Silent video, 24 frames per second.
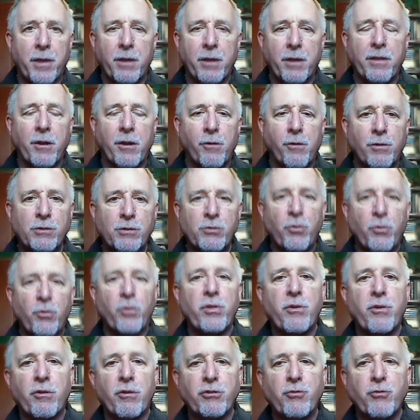There
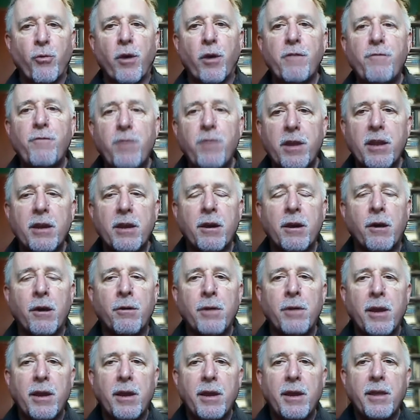was one
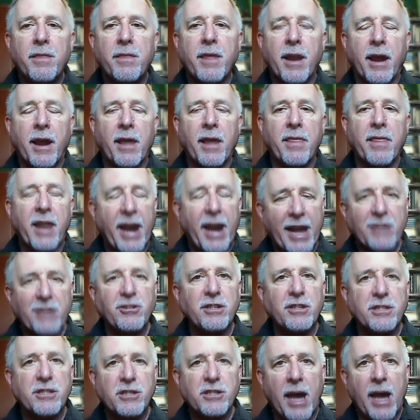video that I
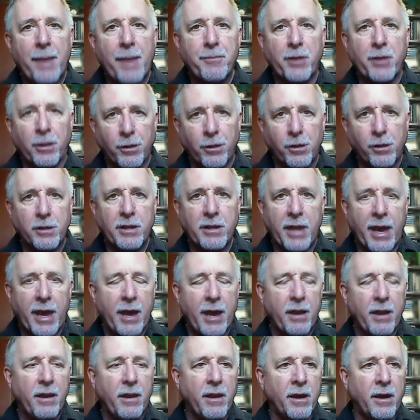actually stopped and looked
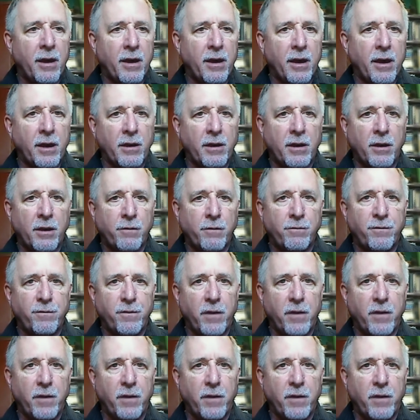at of